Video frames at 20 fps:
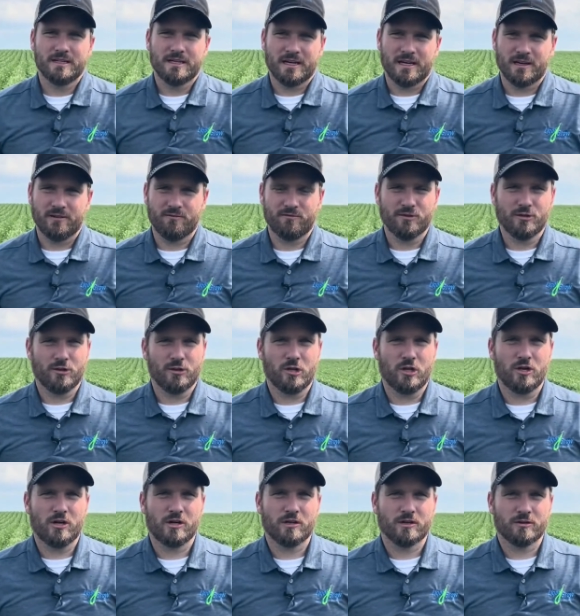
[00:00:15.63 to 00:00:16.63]
I'm Phil
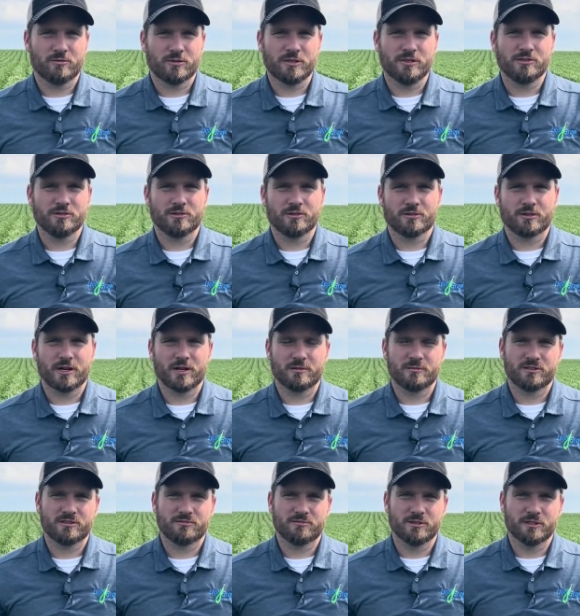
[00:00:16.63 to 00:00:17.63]
Long, regional
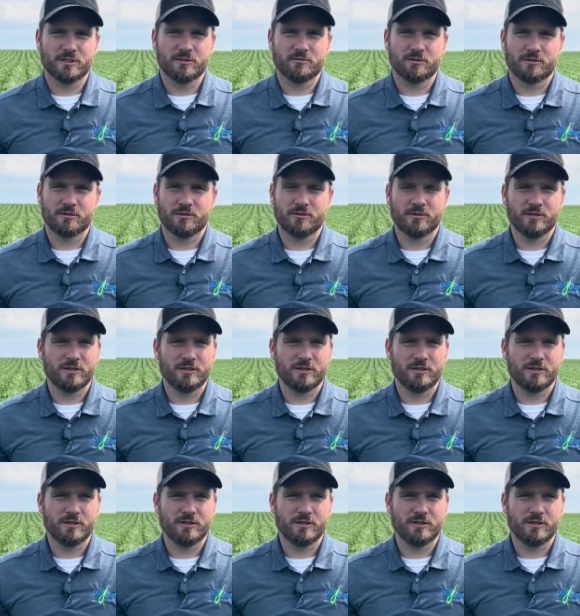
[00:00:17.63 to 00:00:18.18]
agronomist for Liqui-Grow